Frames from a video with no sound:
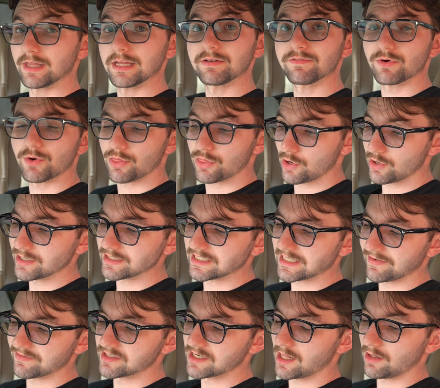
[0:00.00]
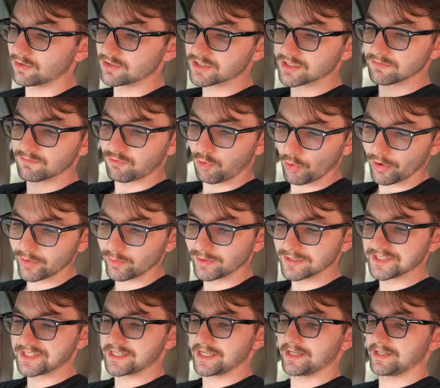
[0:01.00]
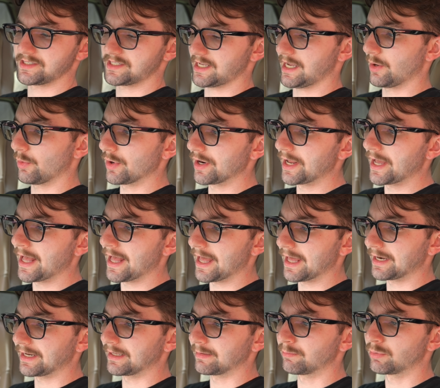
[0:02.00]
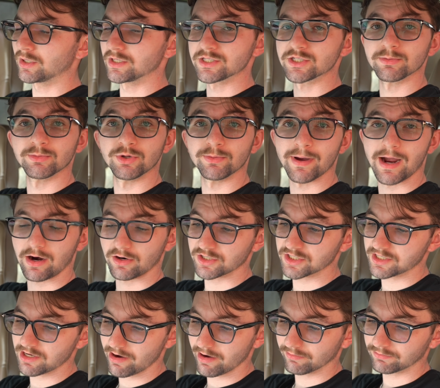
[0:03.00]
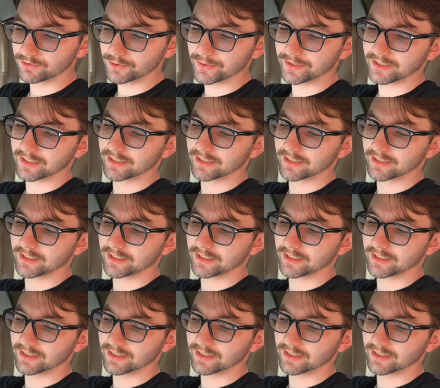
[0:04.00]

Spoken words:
Then for $37.41, I went ahead and put some new power steering fluid